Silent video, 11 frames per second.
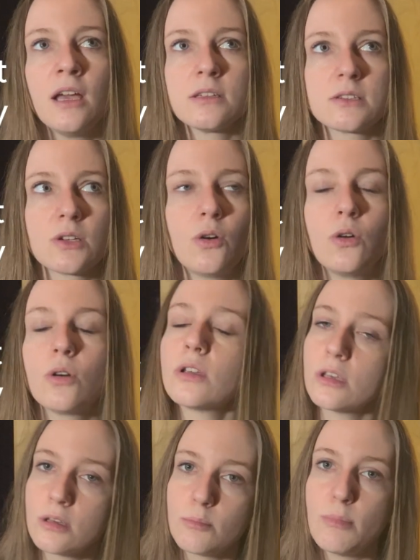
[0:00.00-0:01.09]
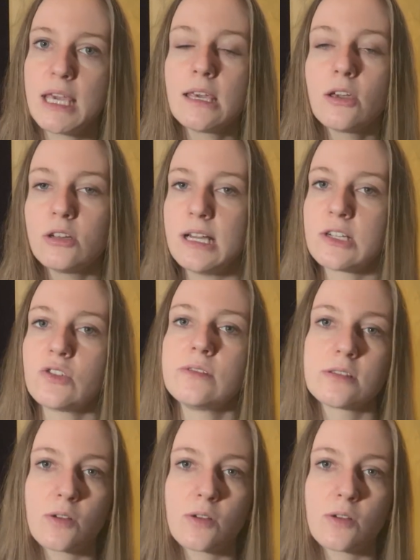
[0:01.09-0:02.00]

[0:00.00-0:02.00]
So making connections is